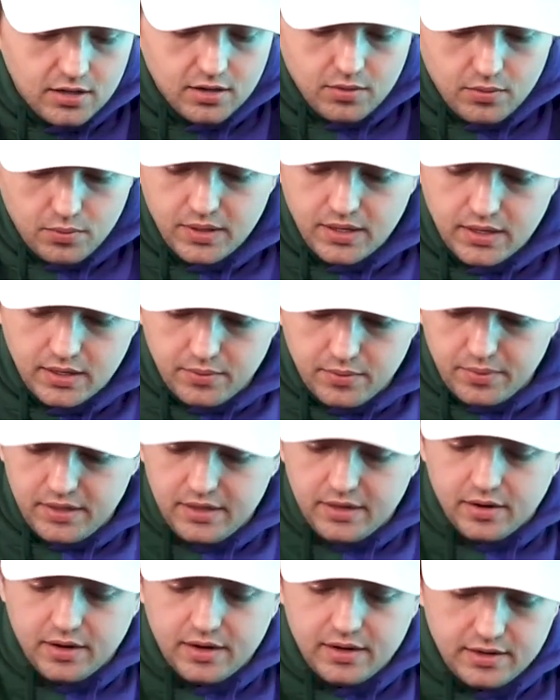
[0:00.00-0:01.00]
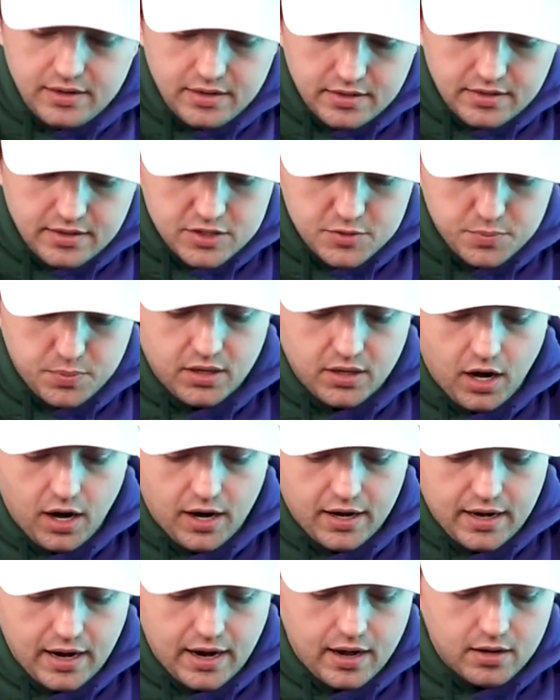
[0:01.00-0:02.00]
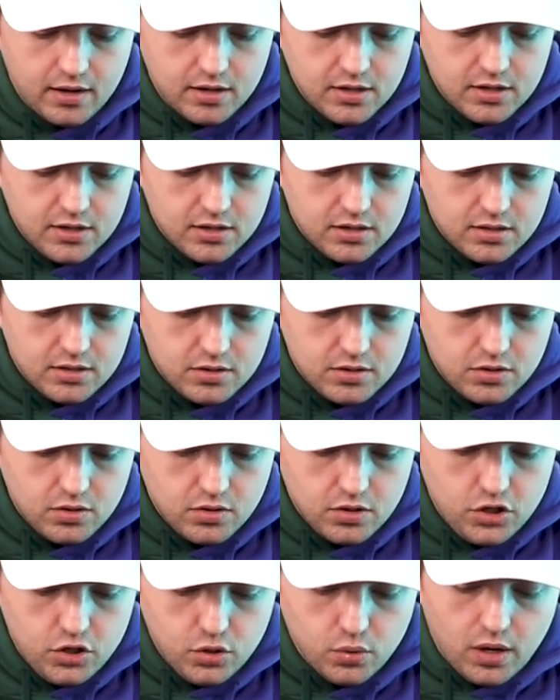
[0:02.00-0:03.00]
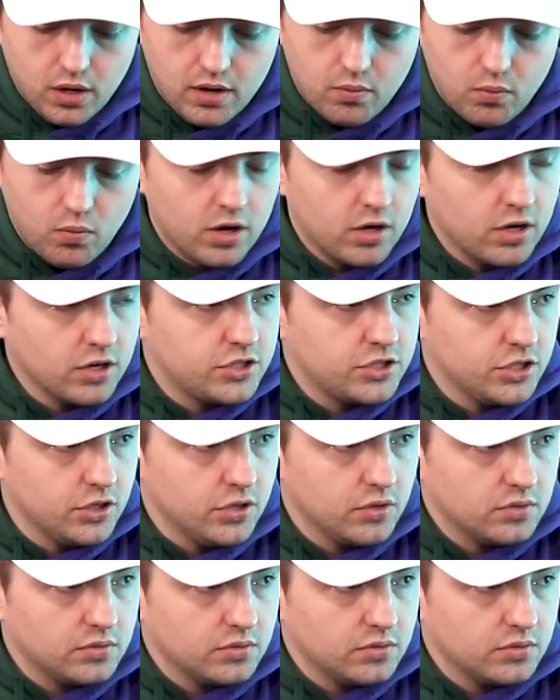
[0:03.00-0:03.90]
We already did this, but all right, Kyle, you want 1 or 2?